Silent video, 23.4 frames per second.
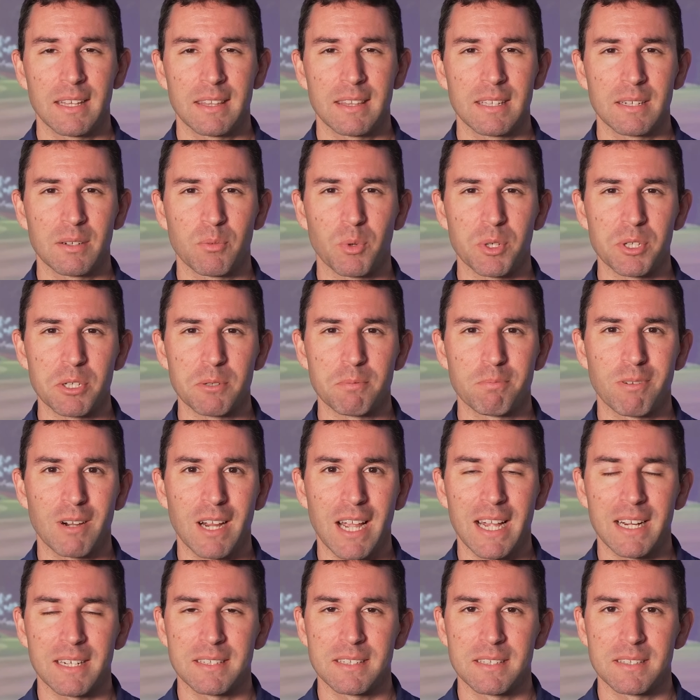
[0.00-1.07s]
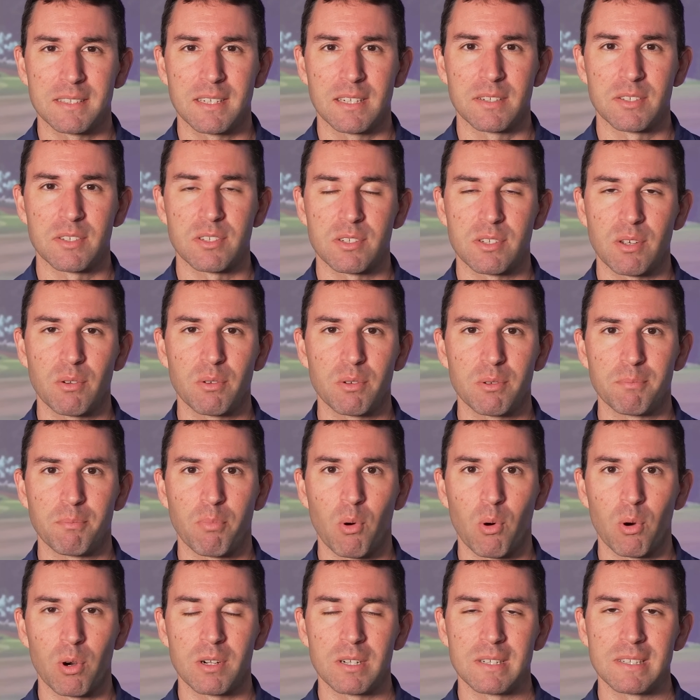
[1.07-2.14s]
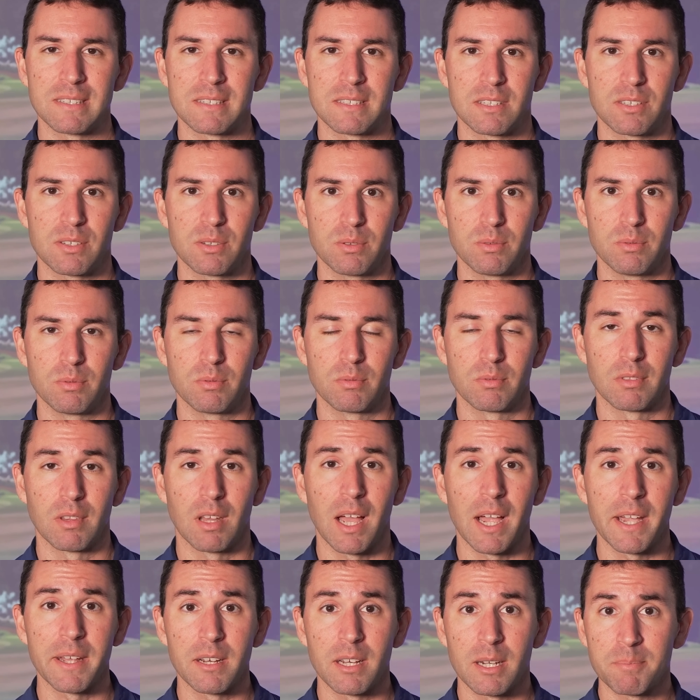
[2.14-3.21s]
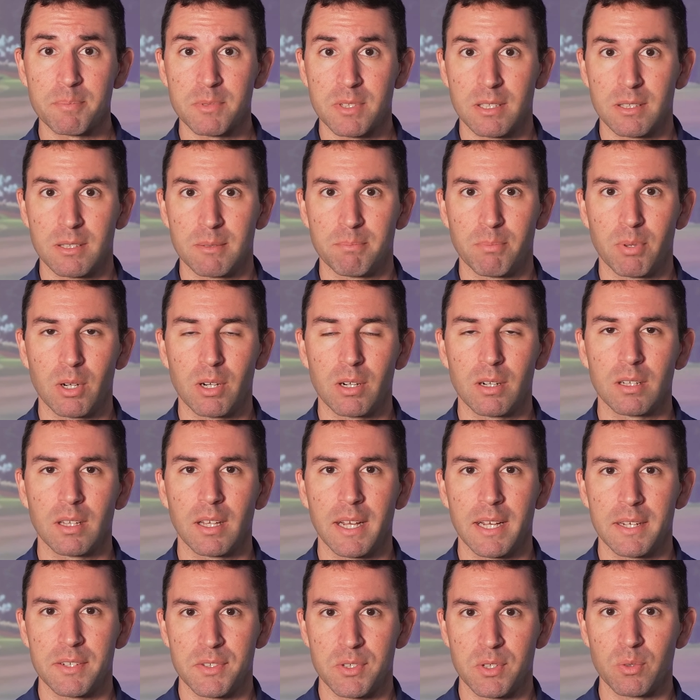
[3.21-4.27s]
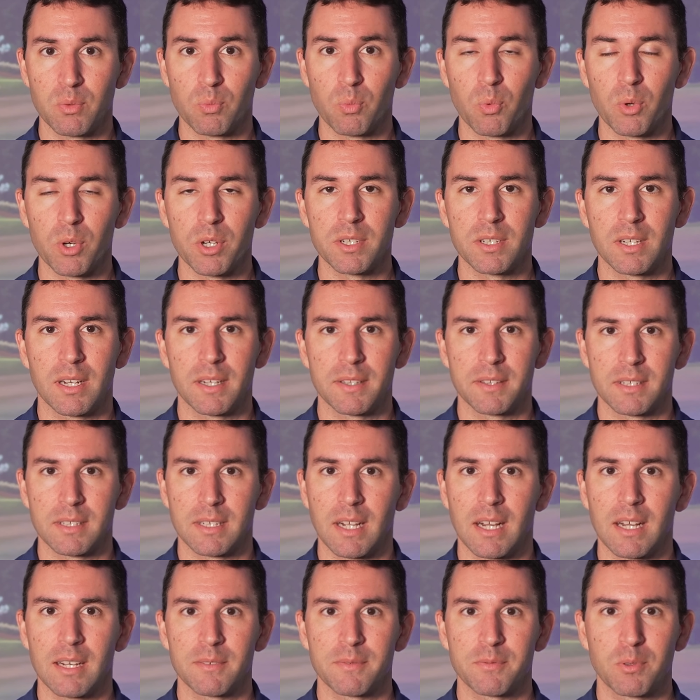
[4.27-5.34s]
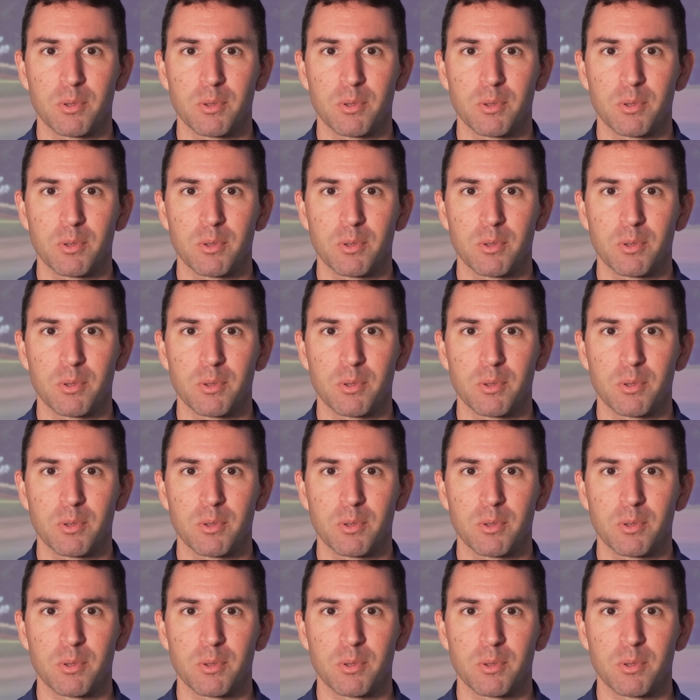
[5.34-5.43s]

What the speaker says: think when you practice, it's so important to line up to the ball as you would on the golf